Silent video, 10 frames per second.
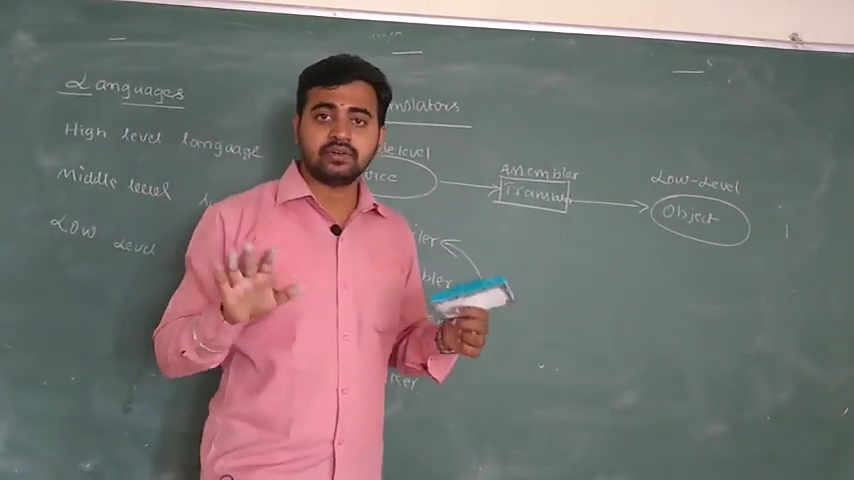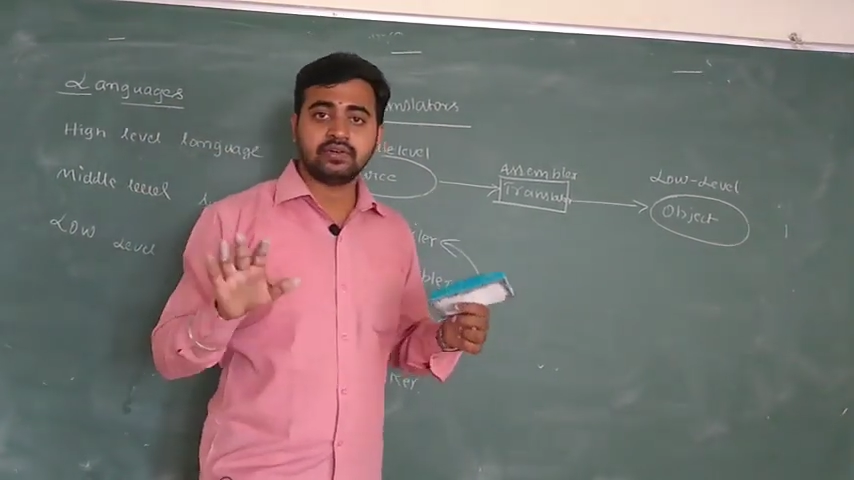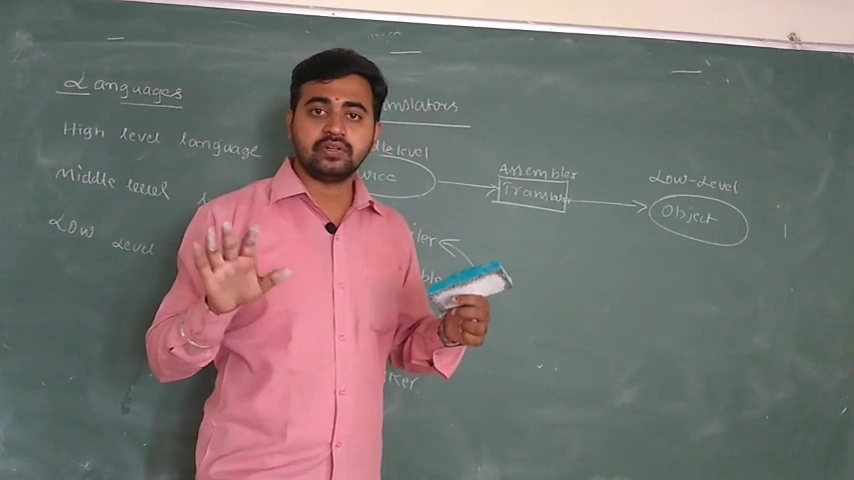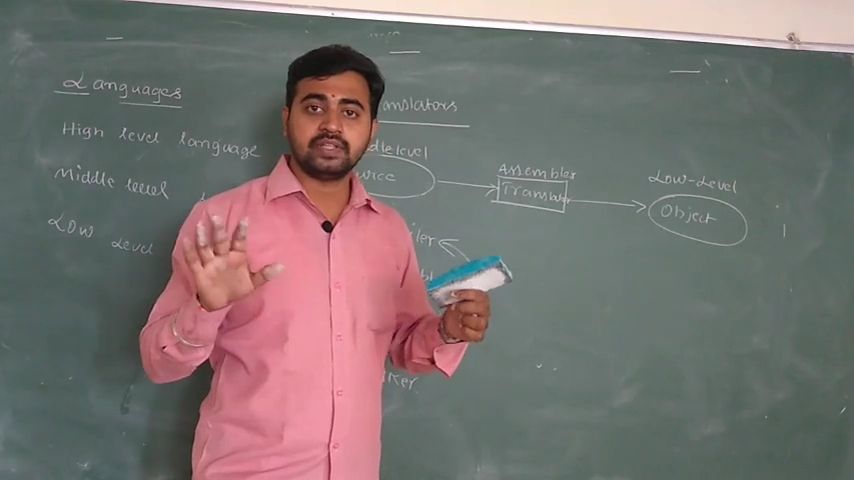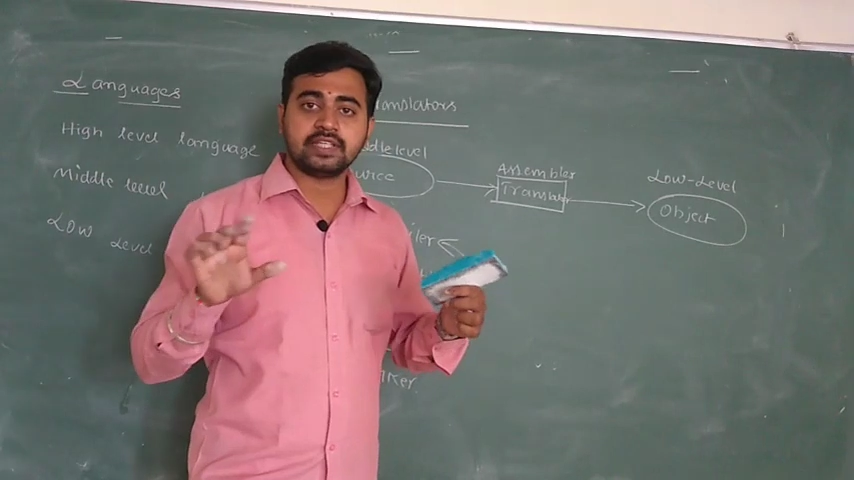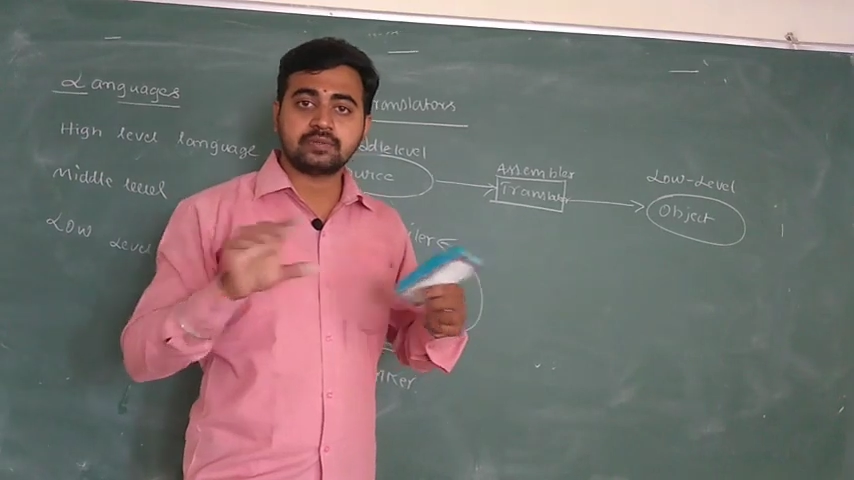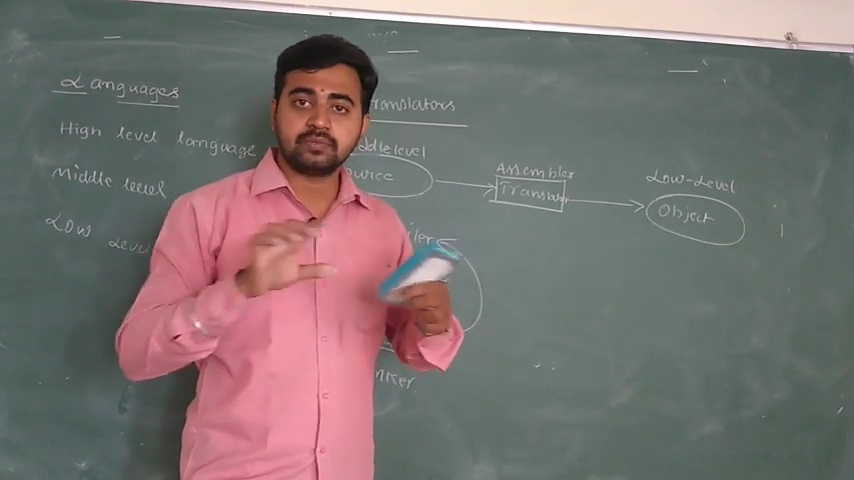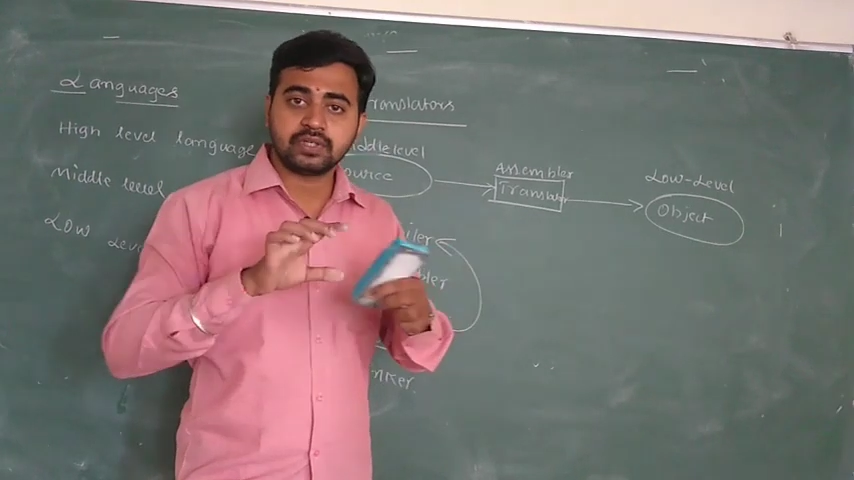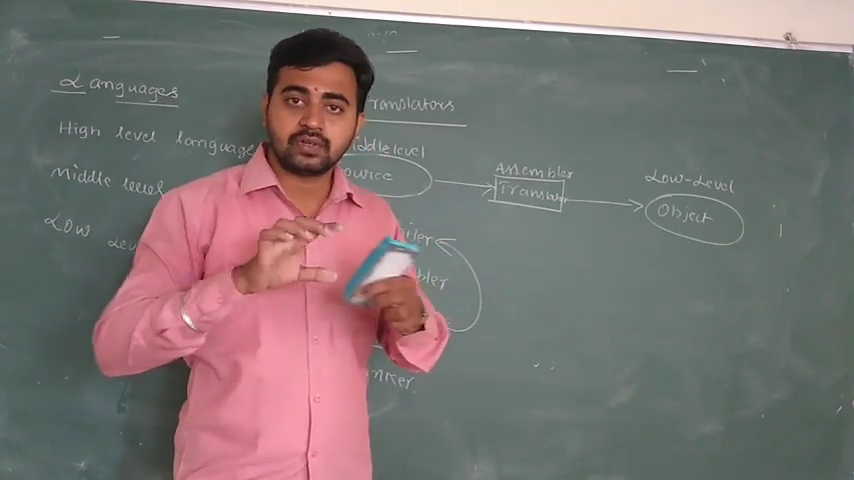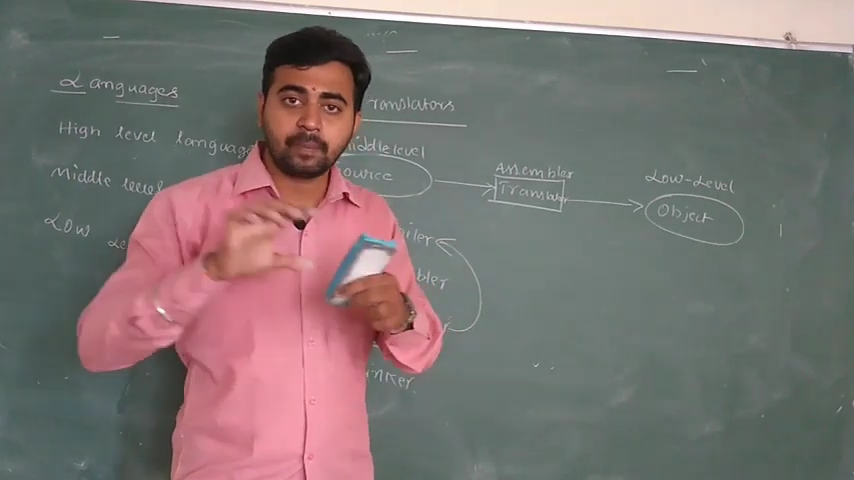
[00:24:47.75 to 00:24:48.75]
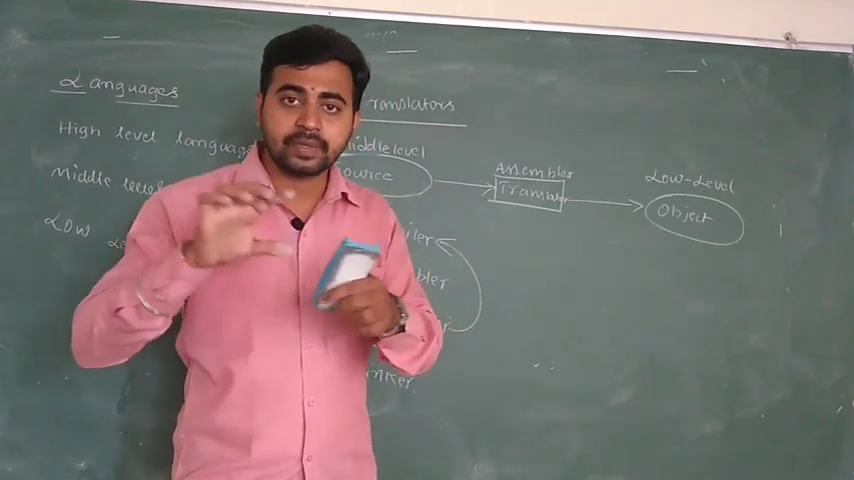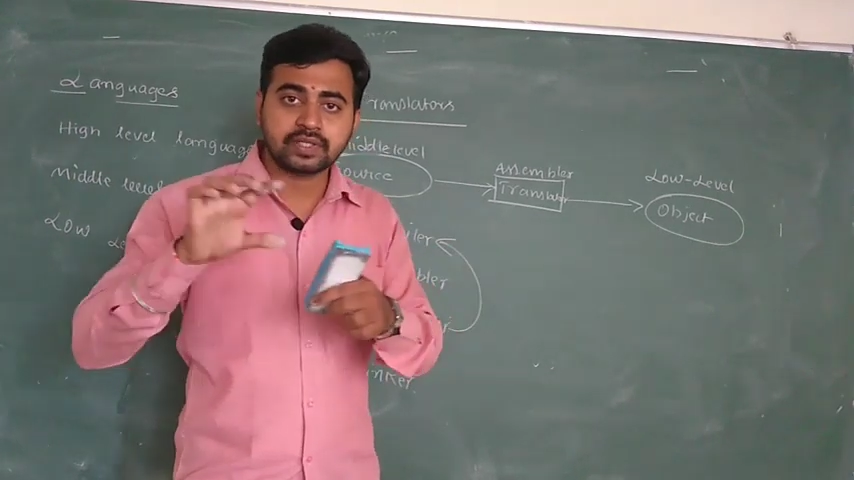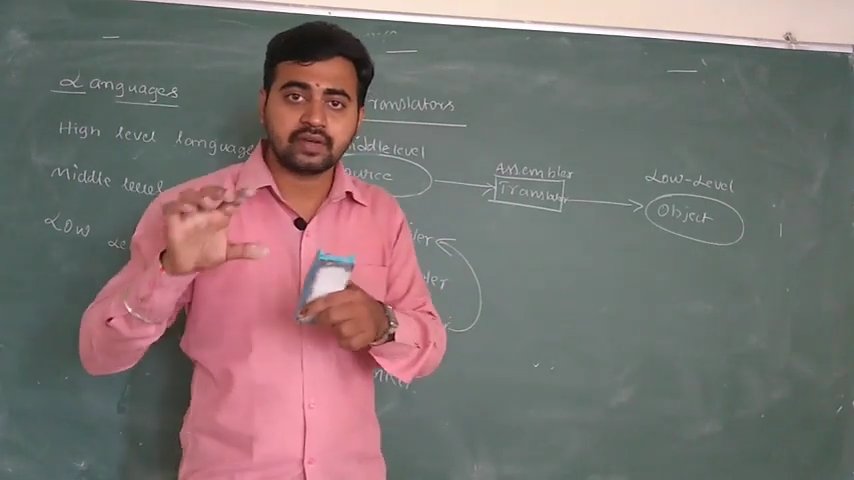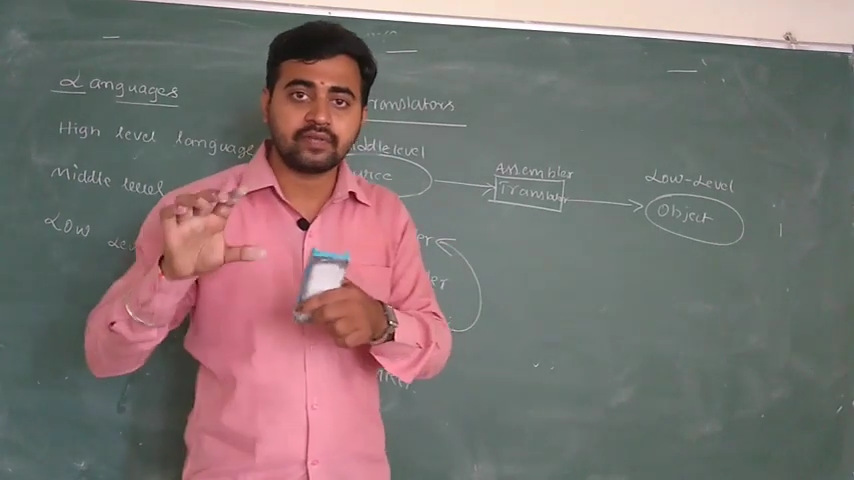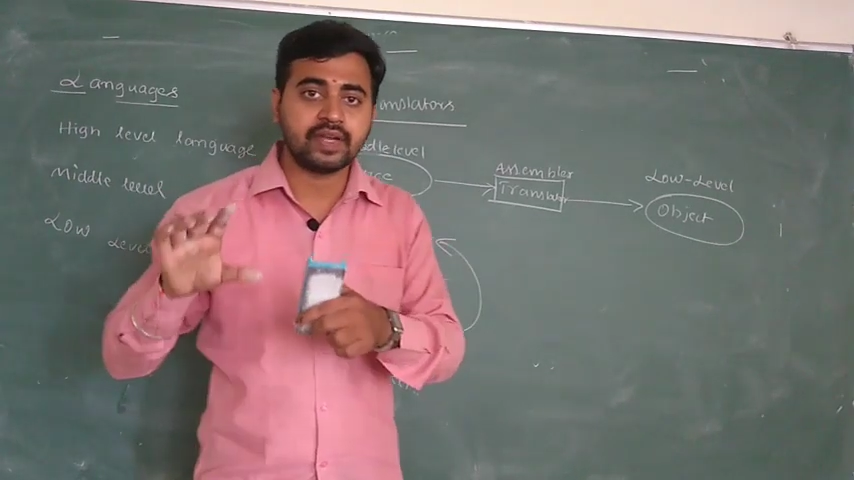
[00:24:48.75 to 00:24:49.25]
So these
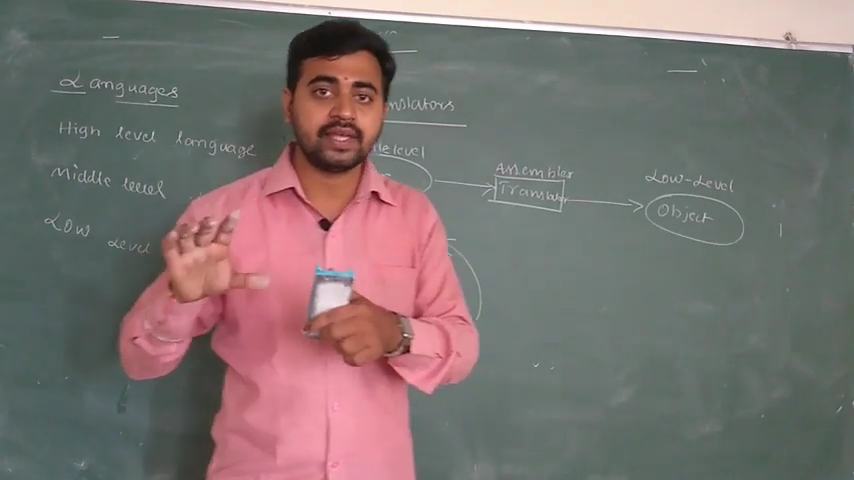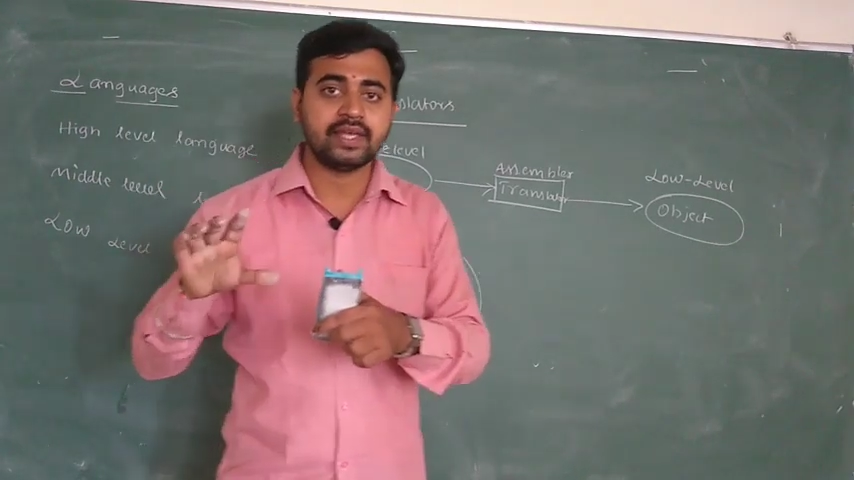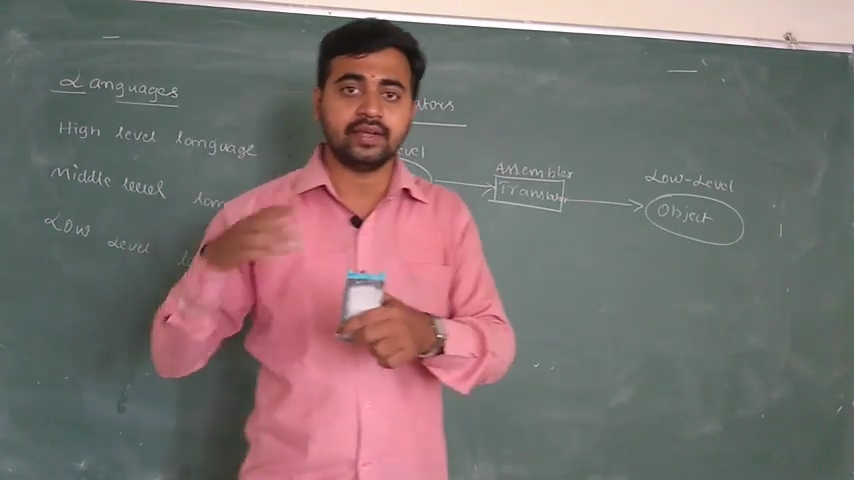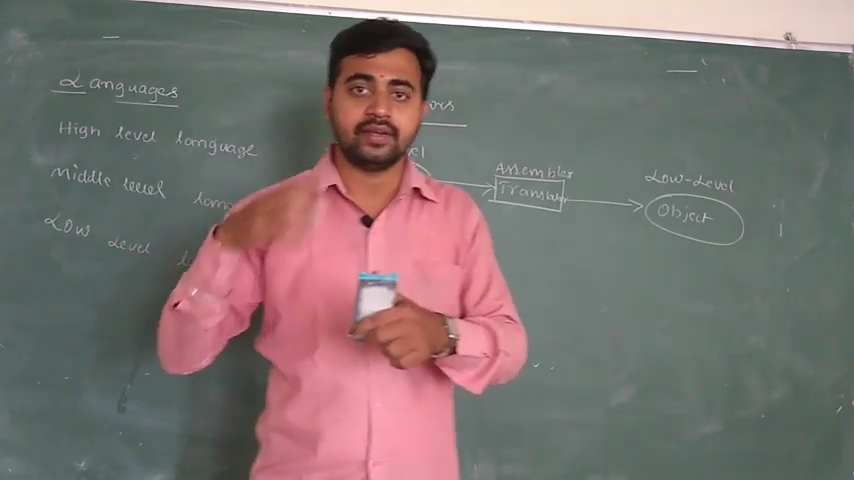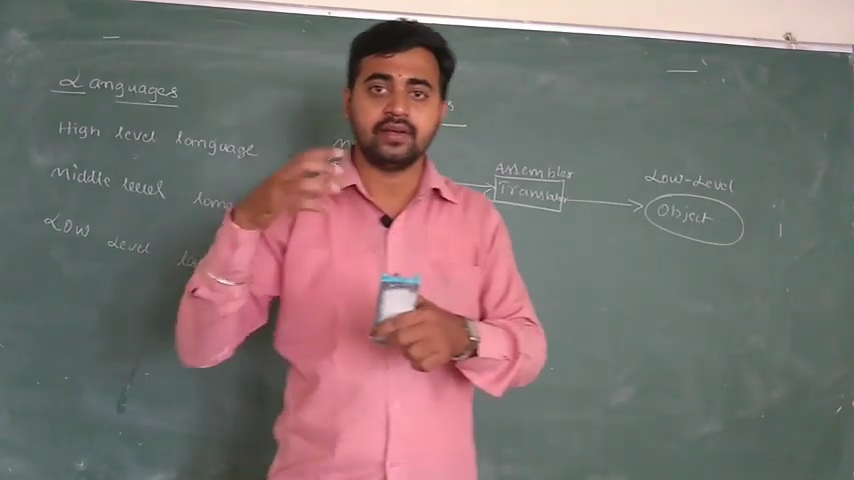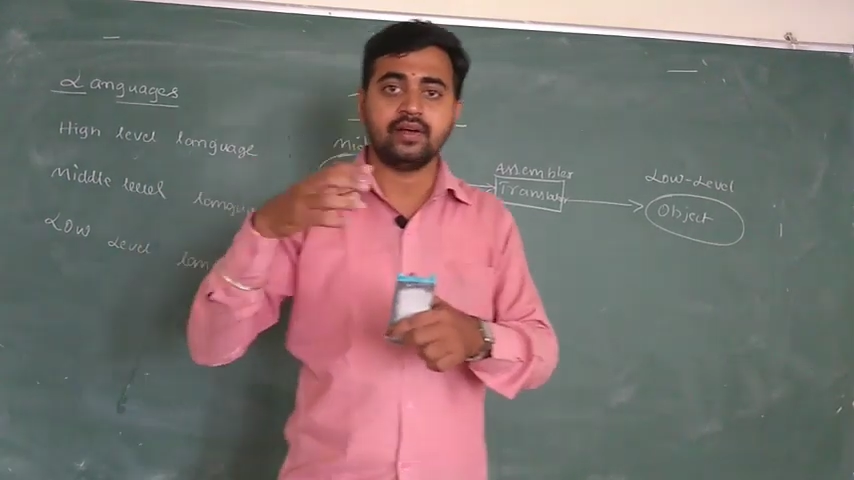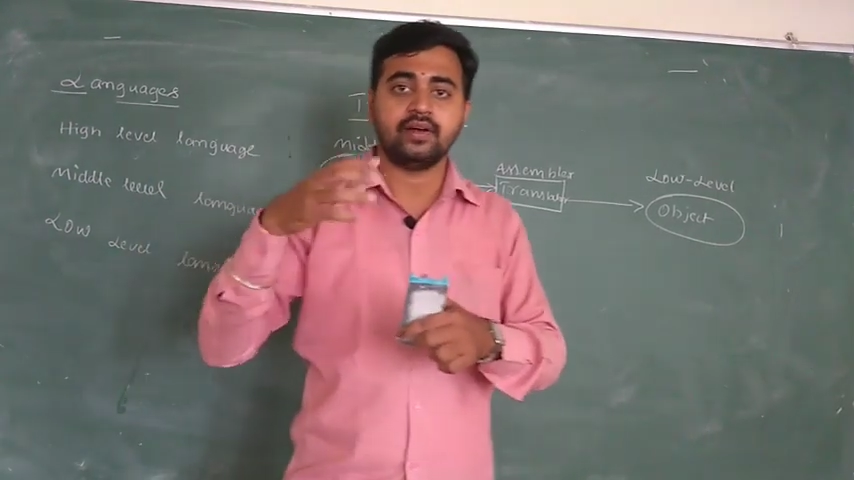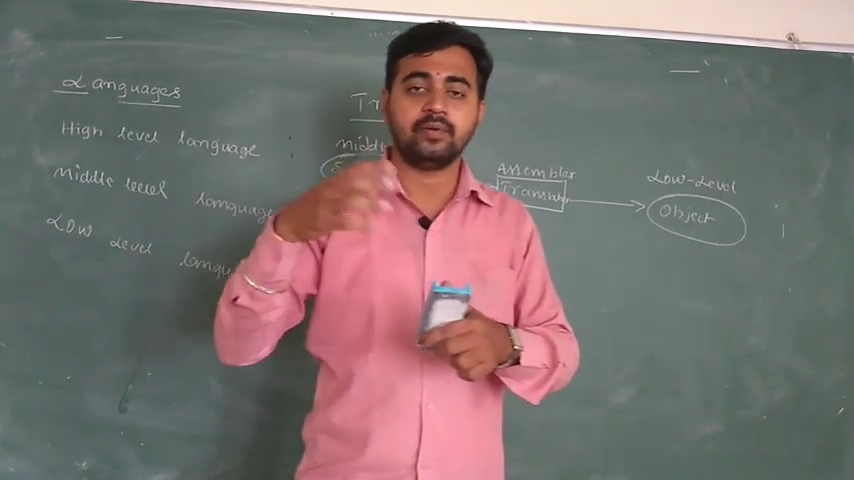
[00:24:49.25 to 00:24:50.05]
topics are very,